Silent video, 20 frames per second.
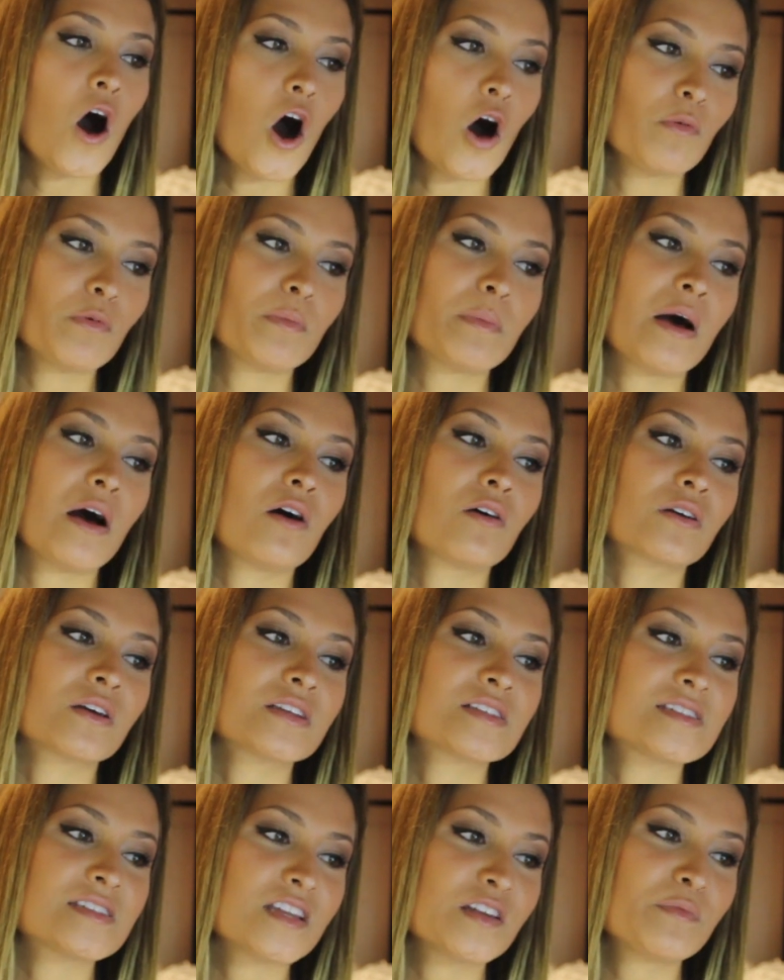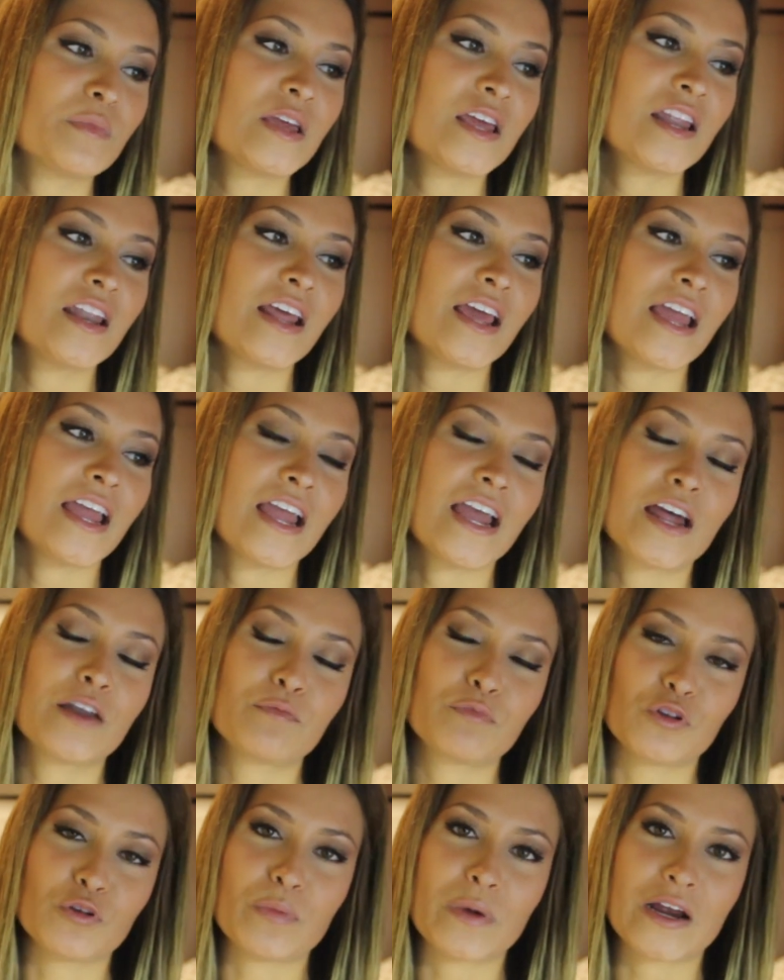almond milk, cinnamon,
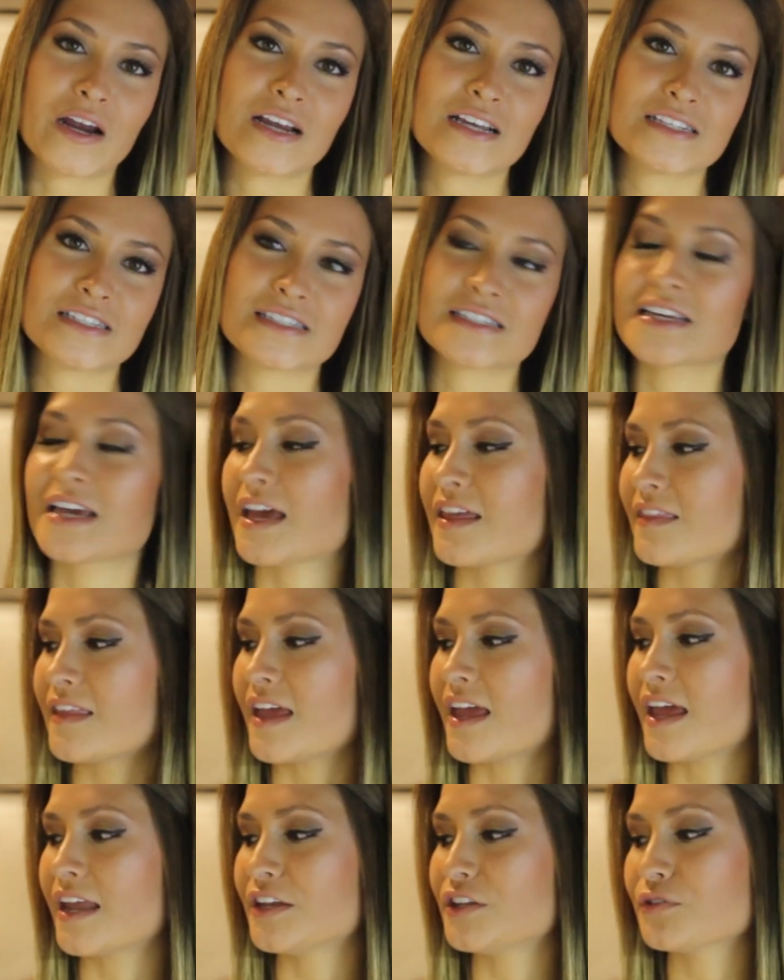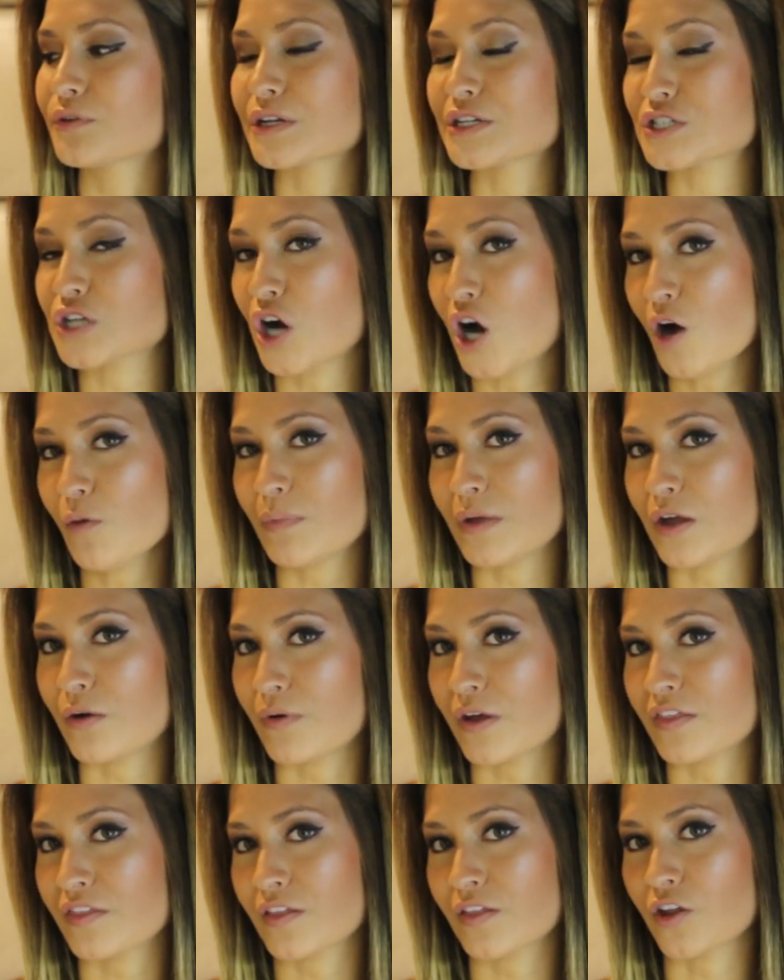and blueberries. And then you can top it
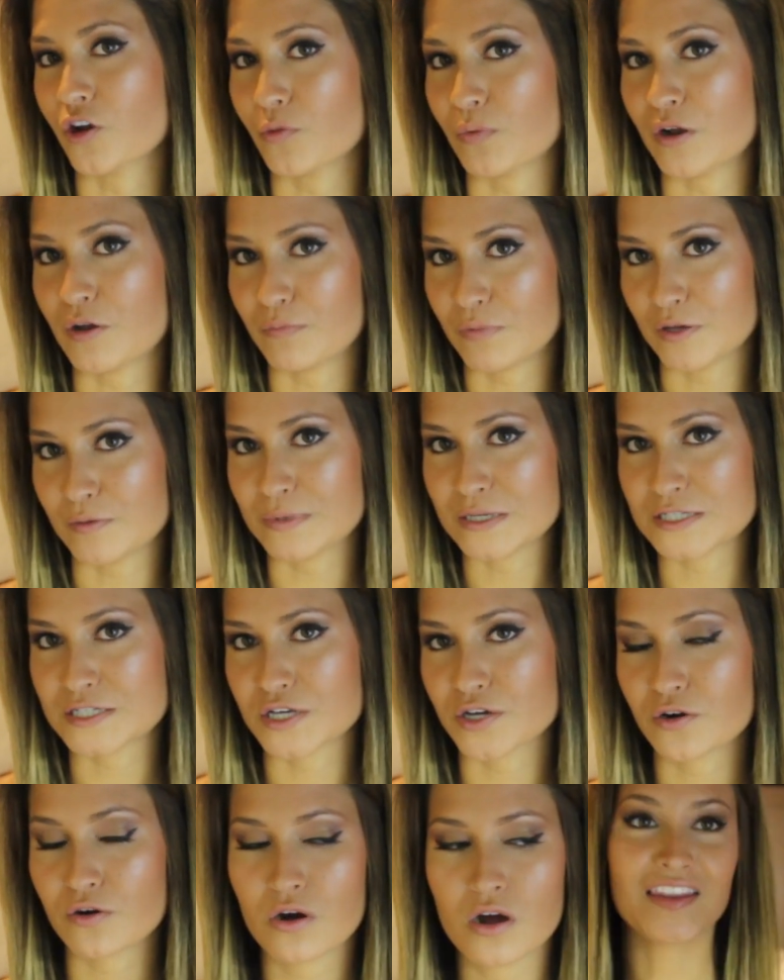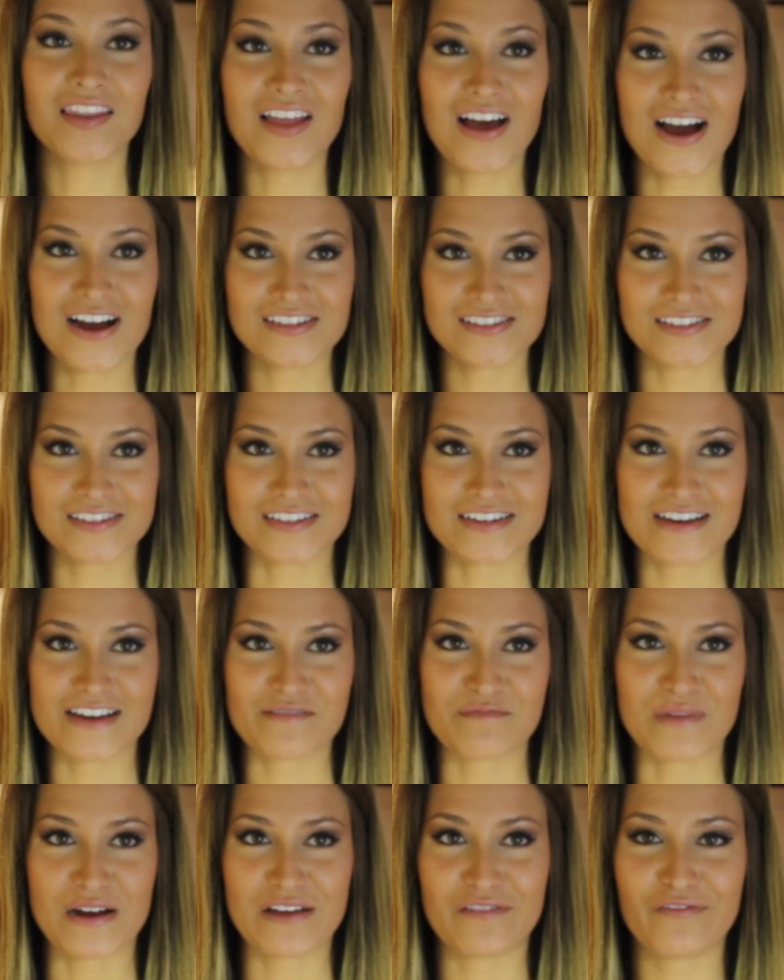with a little bit of PB2. And
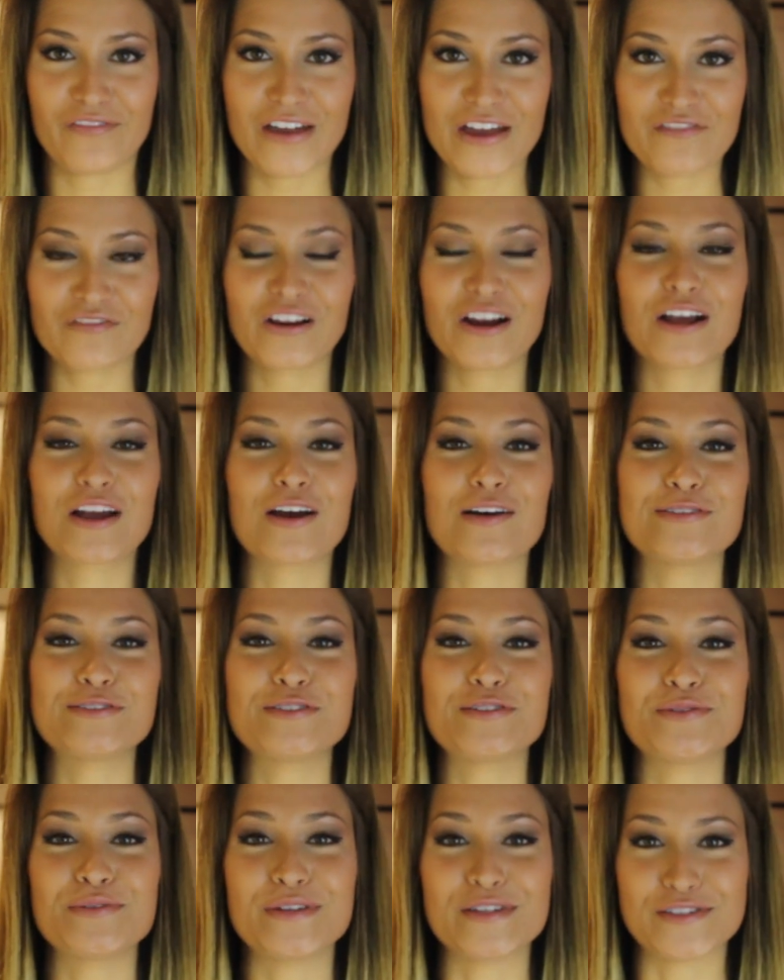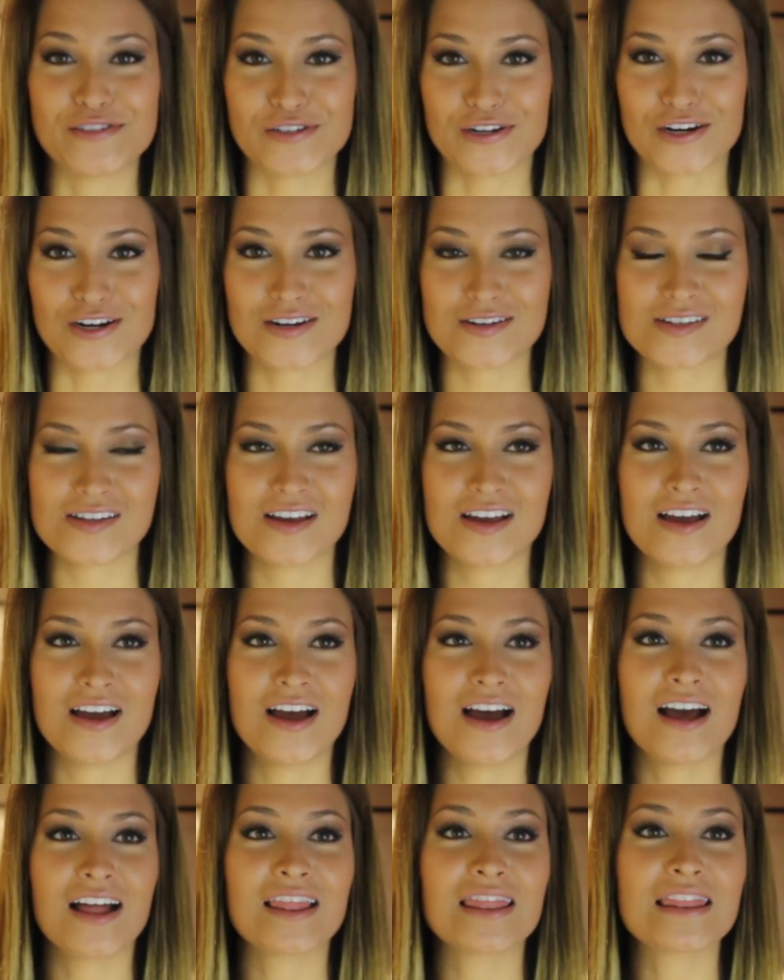lastly, my favorite go-to dessert.
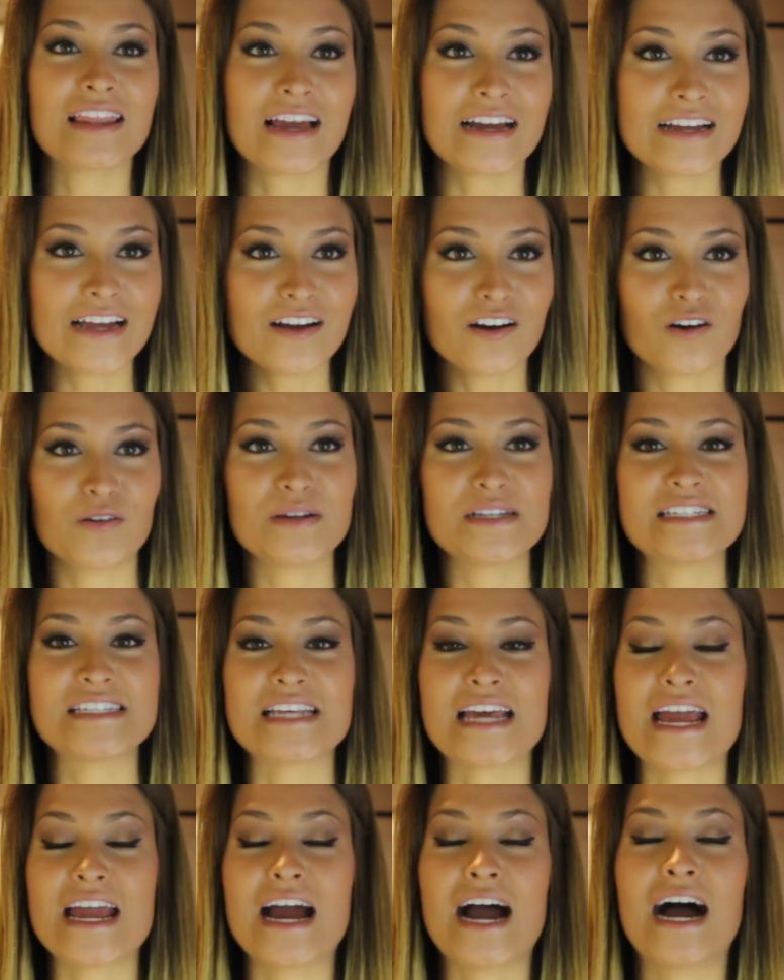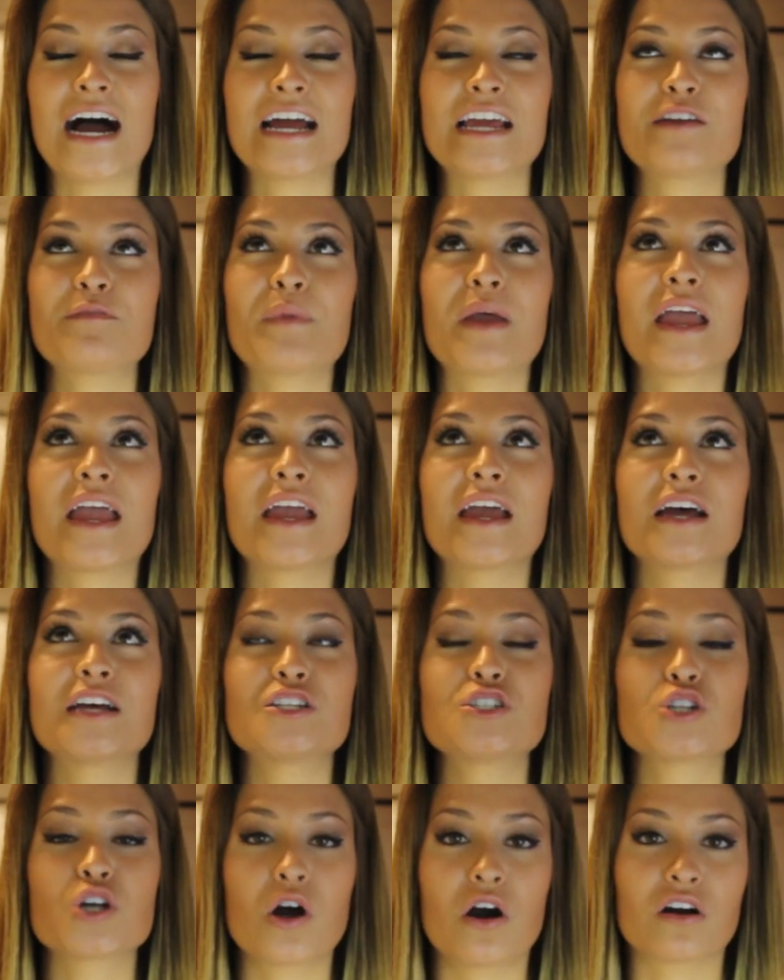Like I always say, I am a
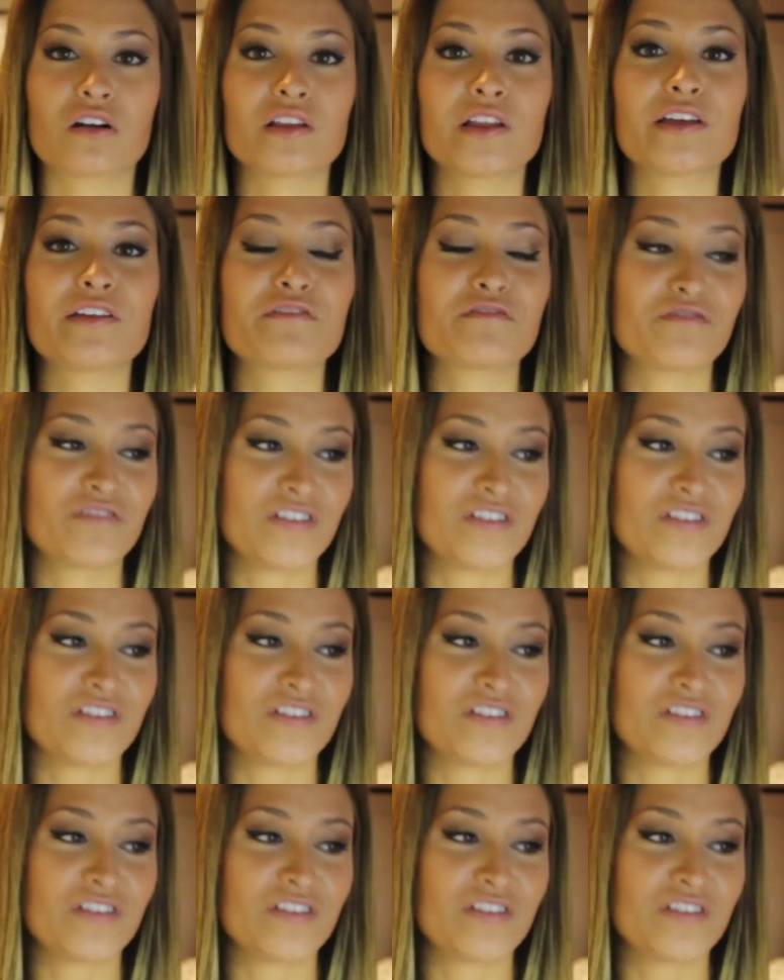chocolate